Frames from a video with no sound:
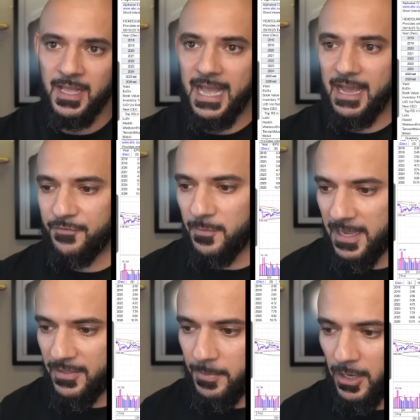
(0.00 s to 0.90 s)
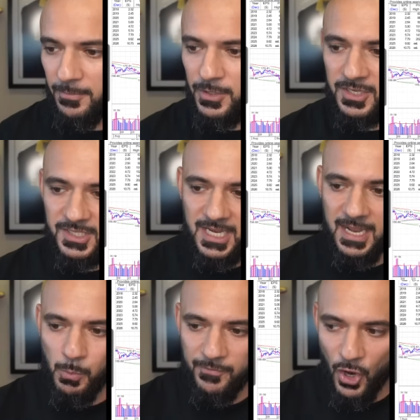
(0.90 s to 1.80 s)
Alphabet at the bottom, you can see
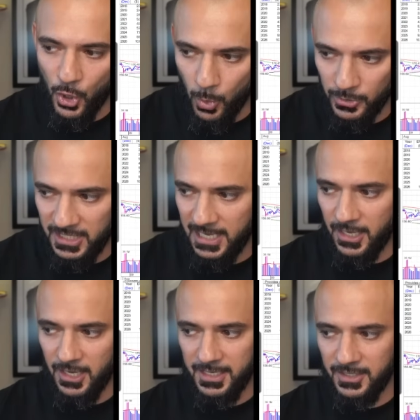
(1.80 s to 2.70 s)
we've got quarterly earnings.